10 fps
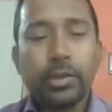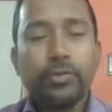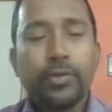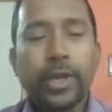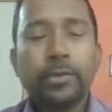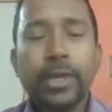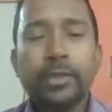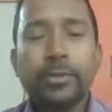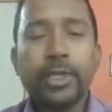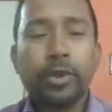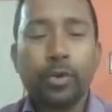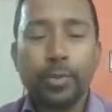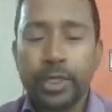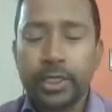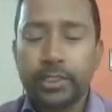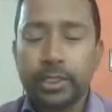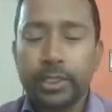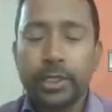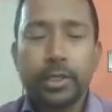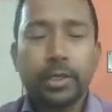Five arithmetic operators are
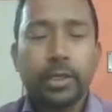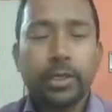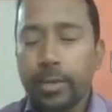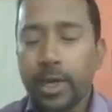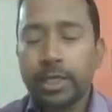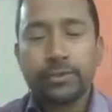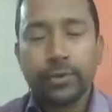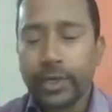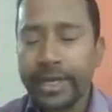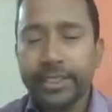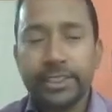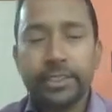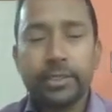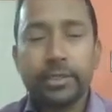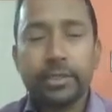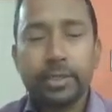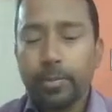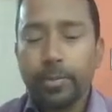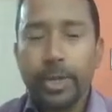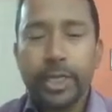there: plus for addition,
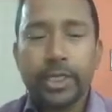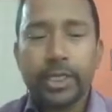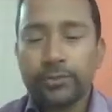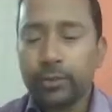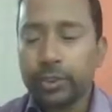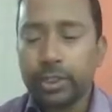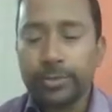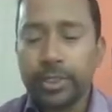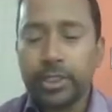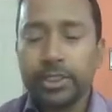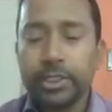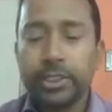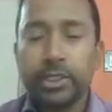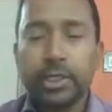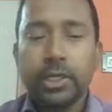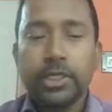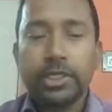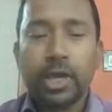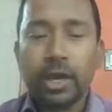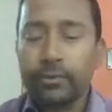minus for subtraction,
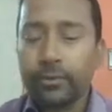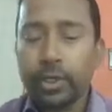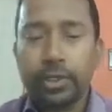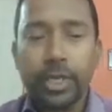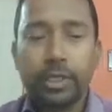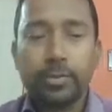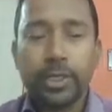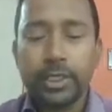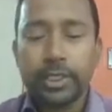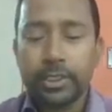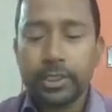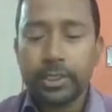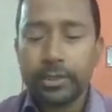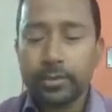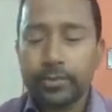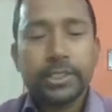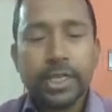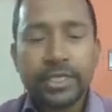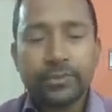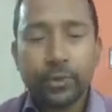star for multiplication,
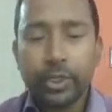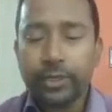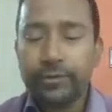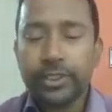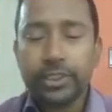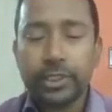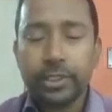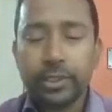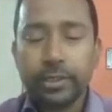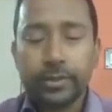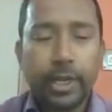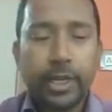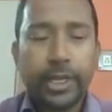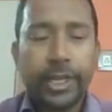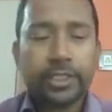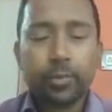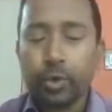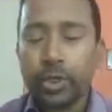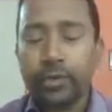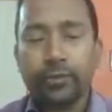slash for division, and
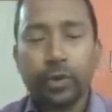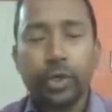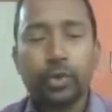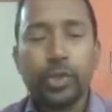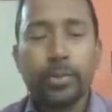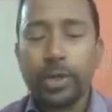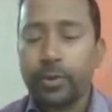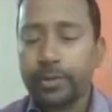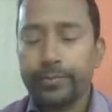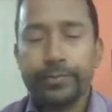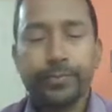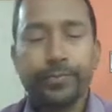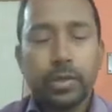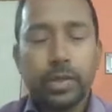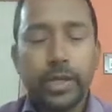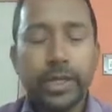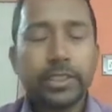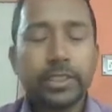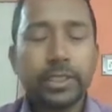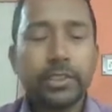exponent for to the power.
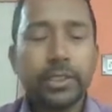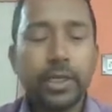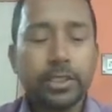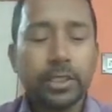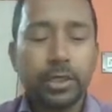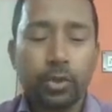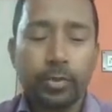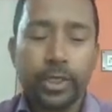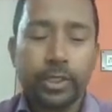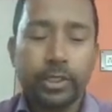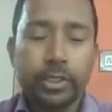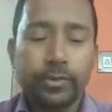Next is relational operator.